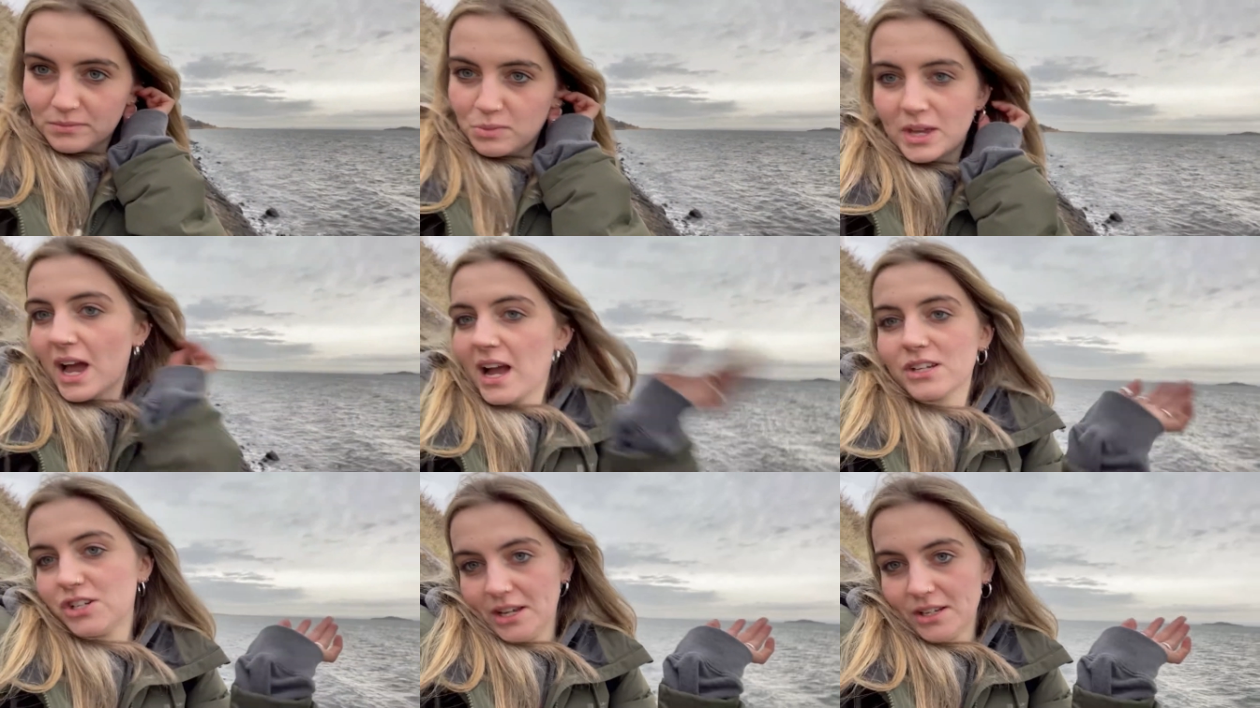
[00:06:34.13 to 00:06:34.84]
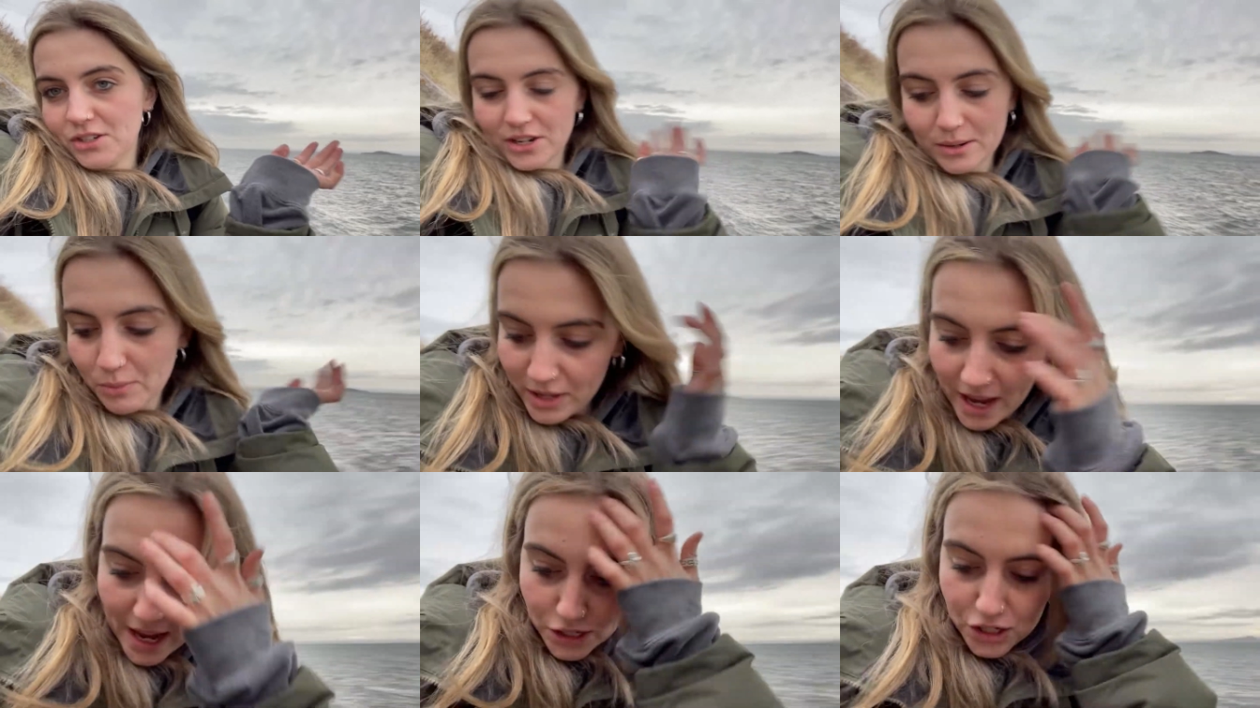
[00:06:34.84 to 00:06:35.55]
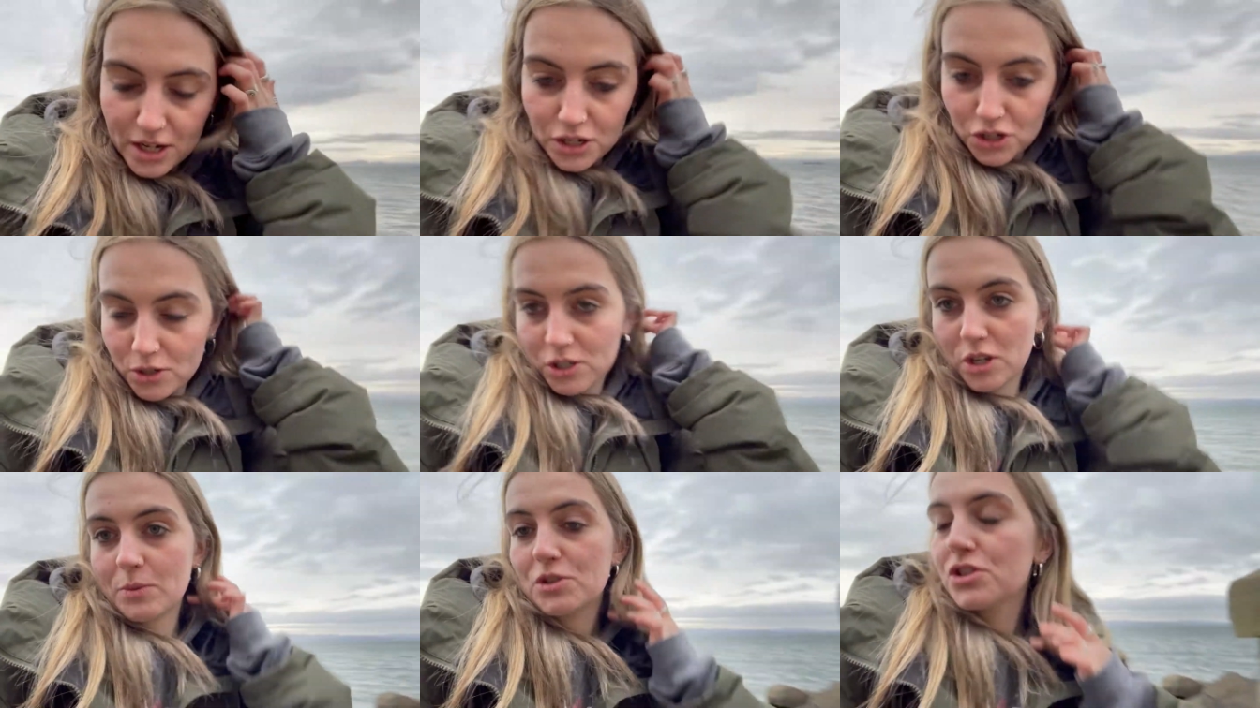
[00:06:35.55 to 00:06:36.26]
We can't change it. We can't change it.
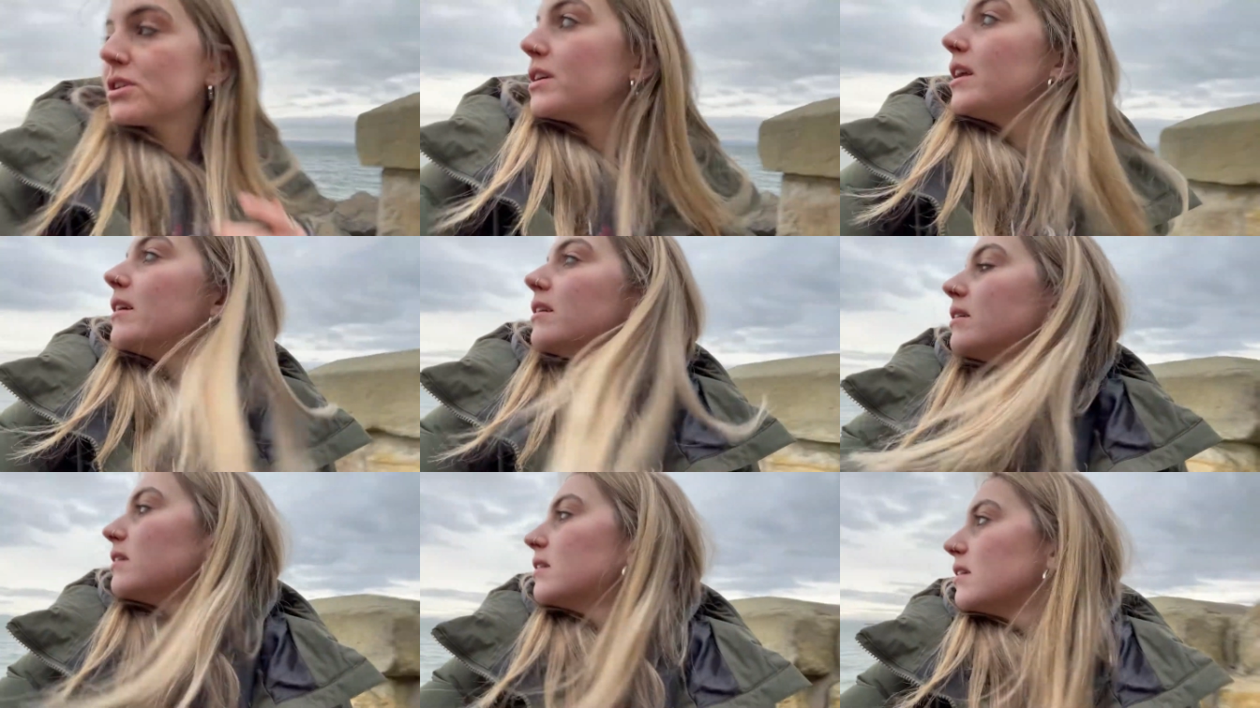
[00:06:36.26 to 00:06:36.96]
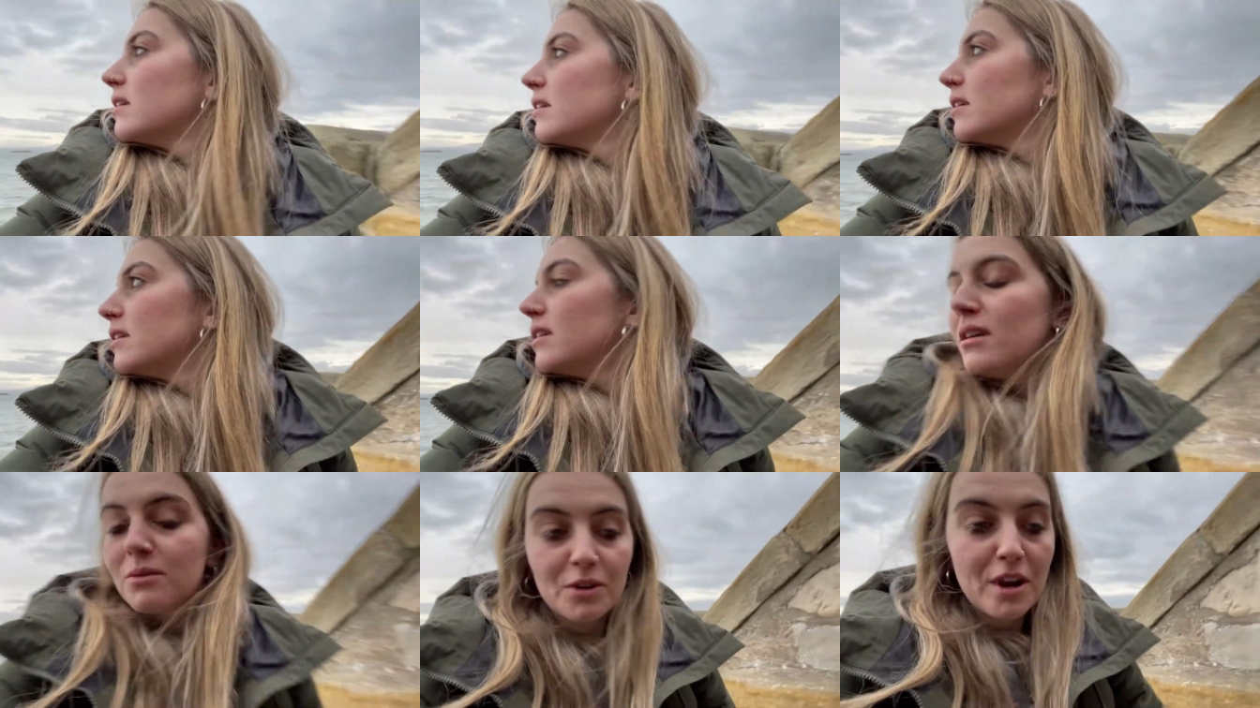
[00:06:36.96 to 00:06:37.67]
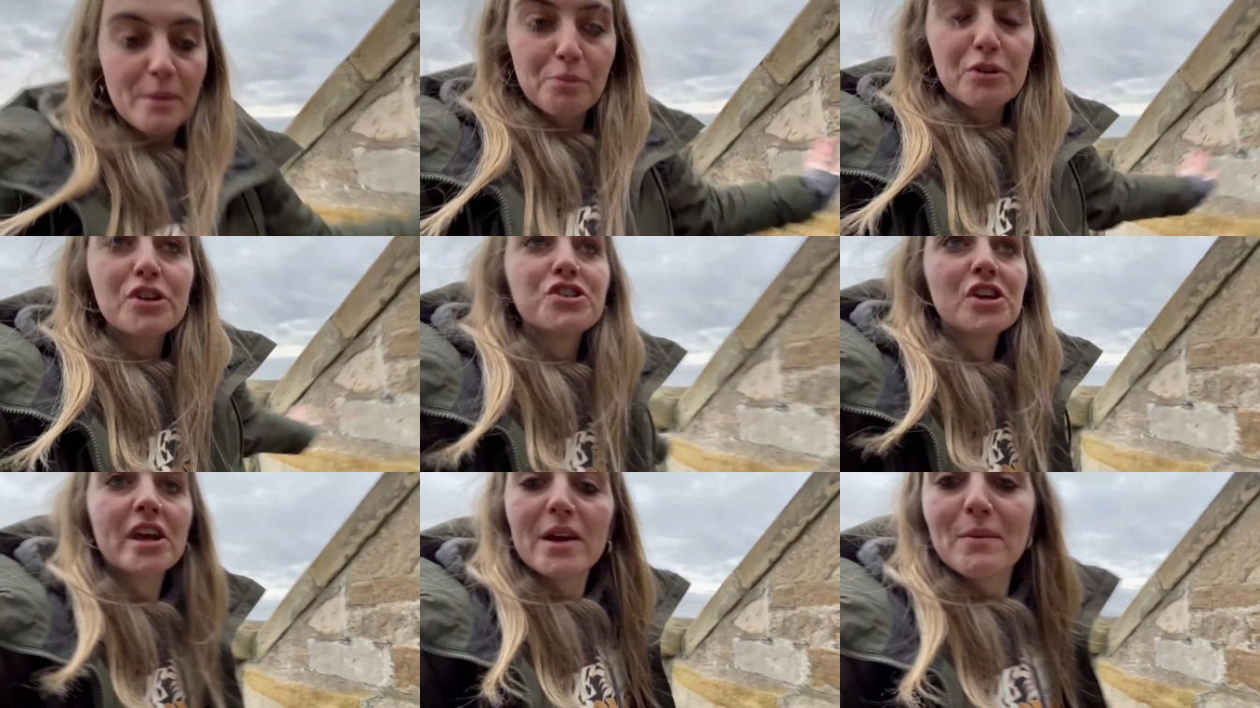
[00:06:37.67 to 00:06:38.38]
So we're just gonna gonna
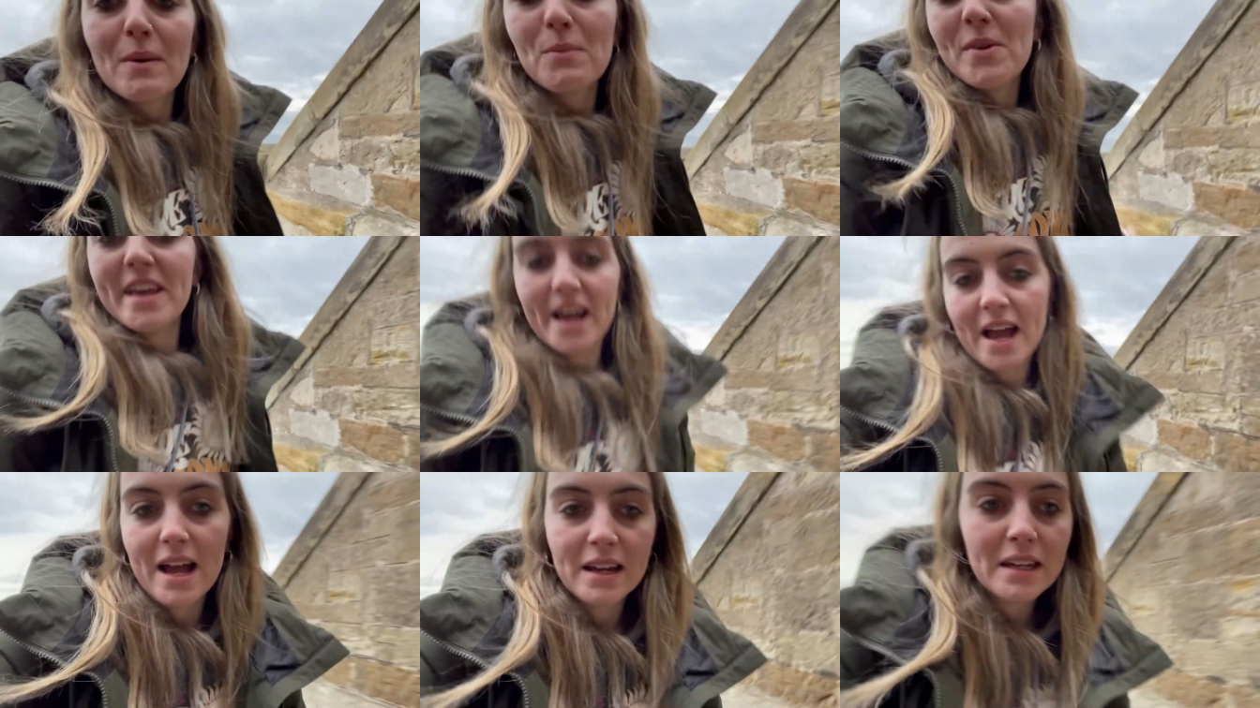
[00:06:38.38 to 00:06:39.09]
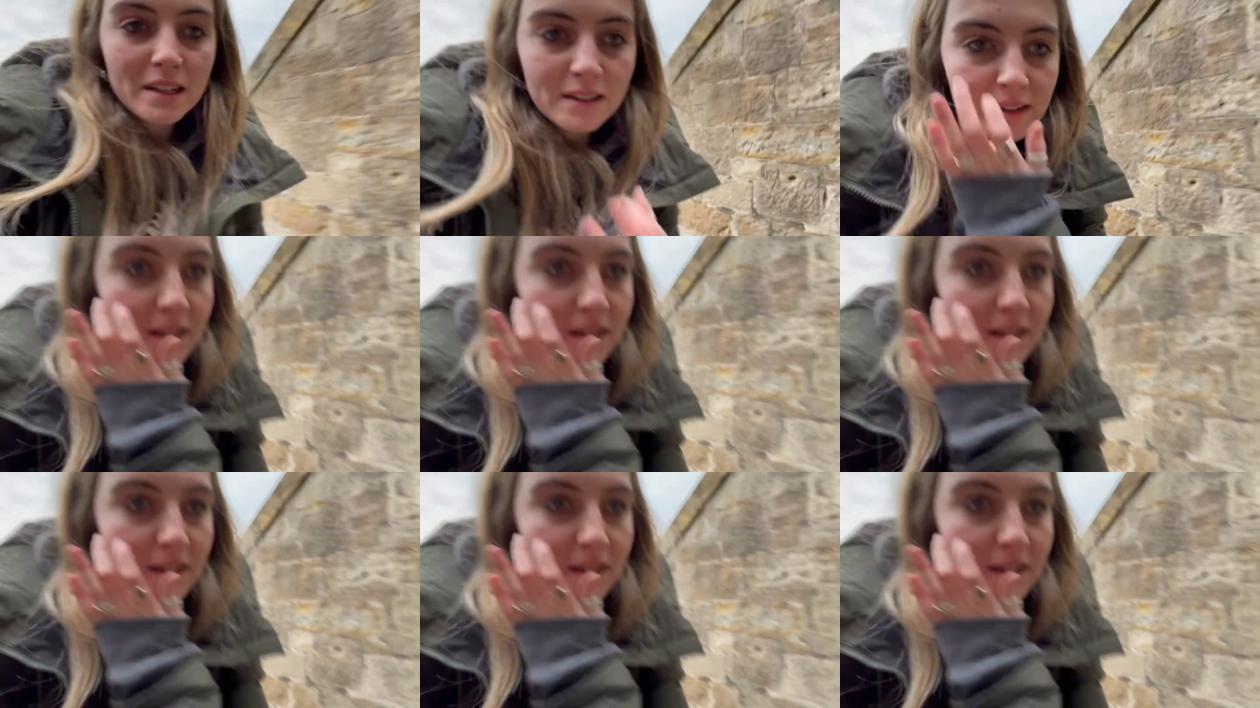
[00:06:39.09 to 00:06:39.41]
appreciate it when we can.